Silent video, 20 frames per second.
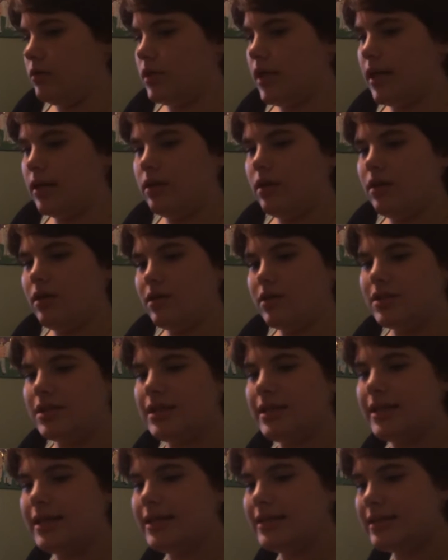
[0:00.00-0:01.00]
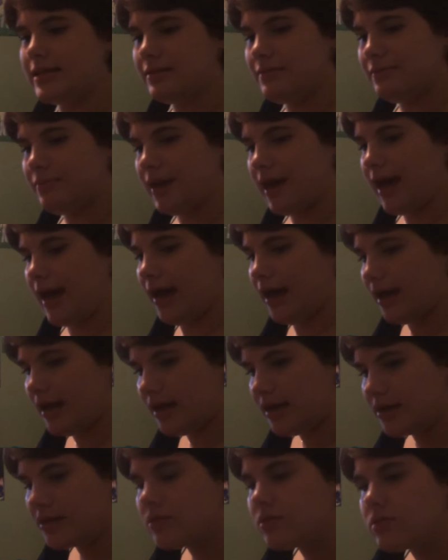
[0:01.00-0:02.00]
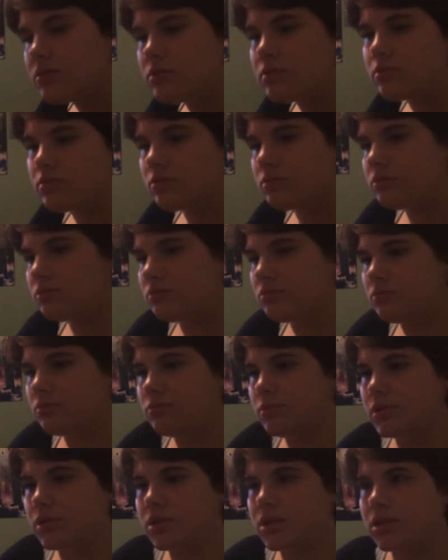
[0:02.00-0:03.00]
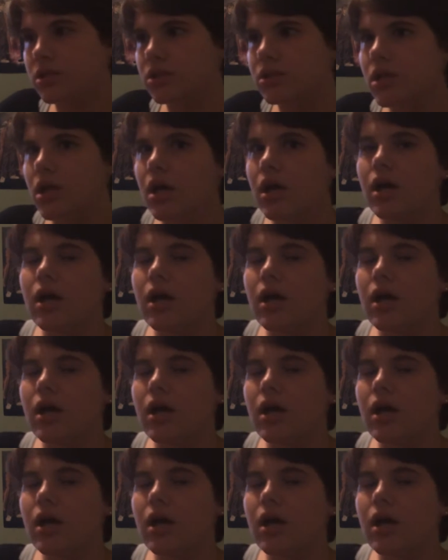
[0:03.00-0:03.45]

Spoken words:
Technology isn't bad, is for sure.